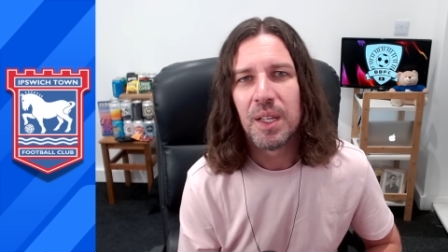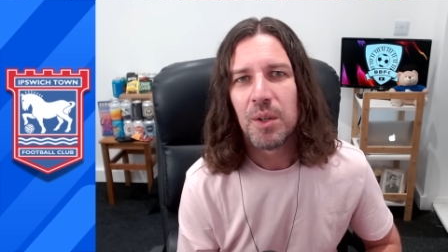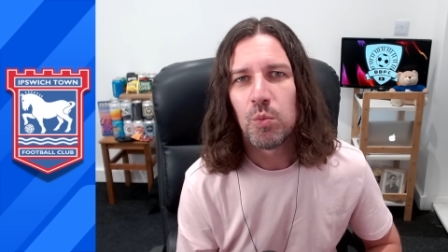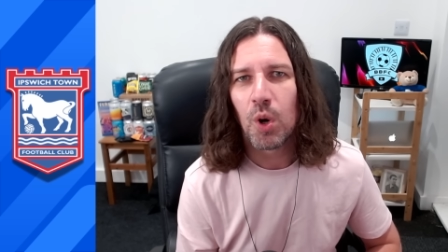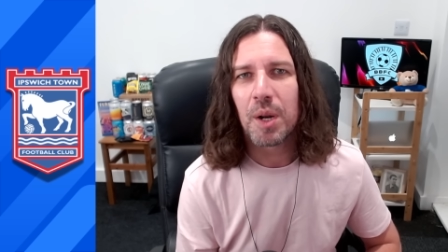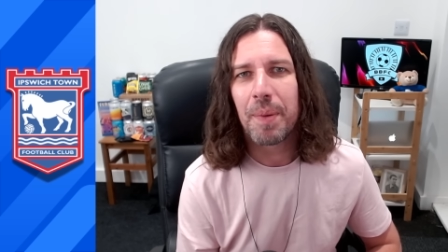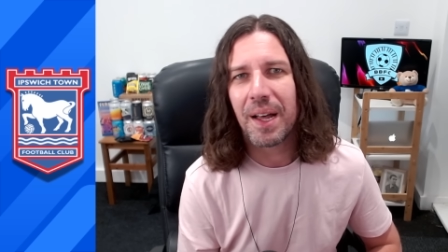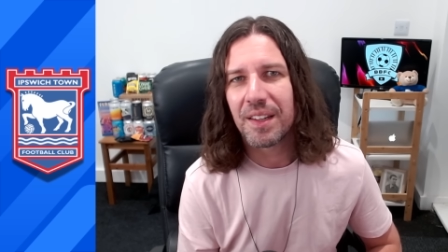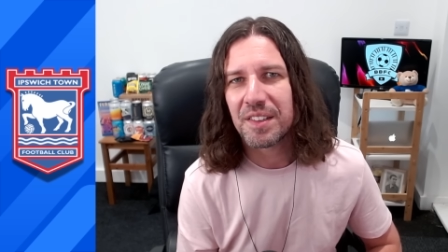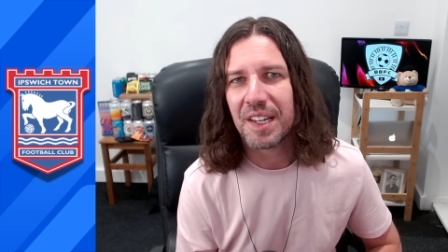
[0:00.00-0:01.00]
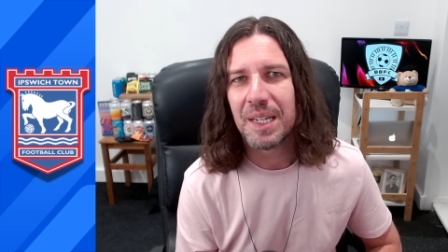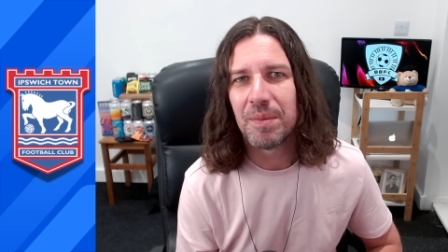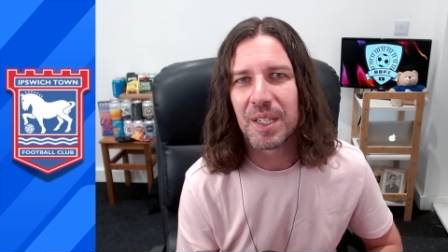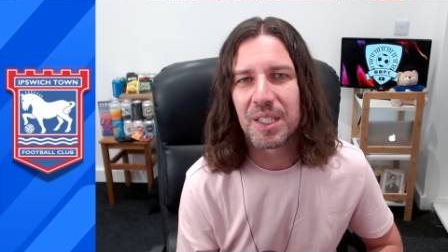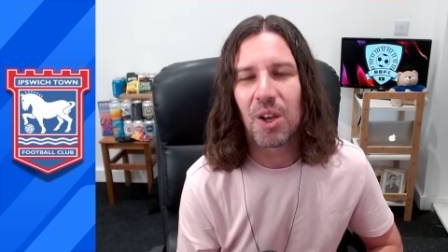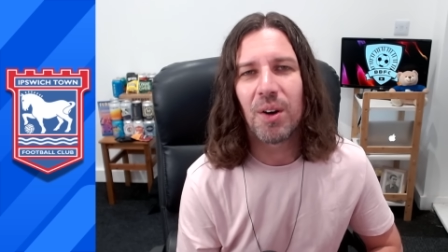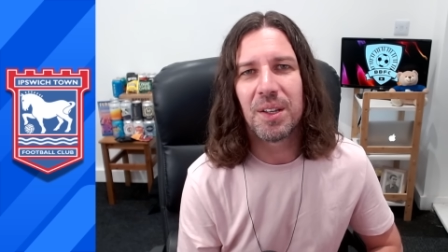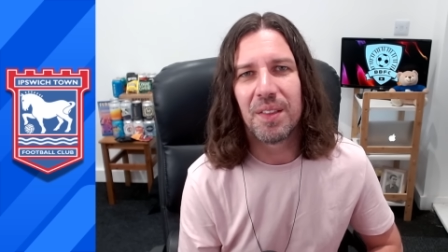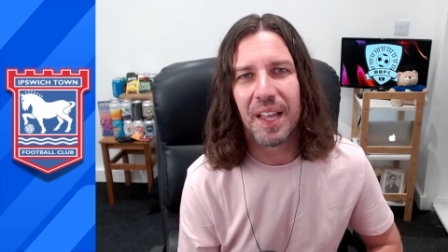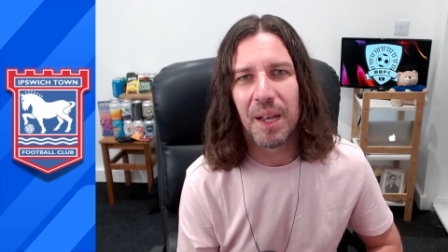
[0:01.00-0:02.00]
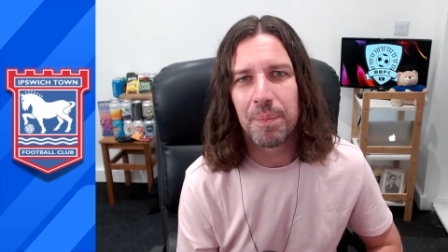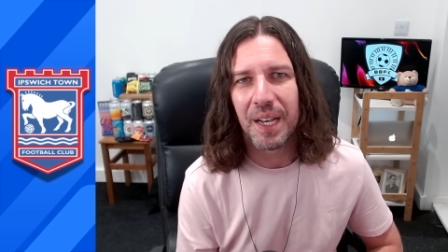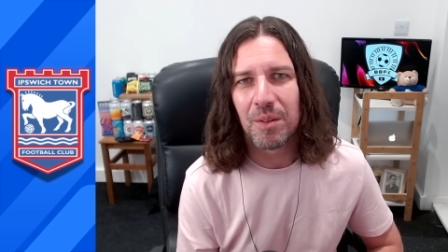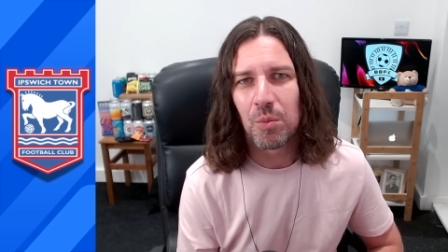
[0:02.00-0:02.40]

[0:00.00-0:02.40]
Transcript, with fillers: what about the team that got you there, Ben?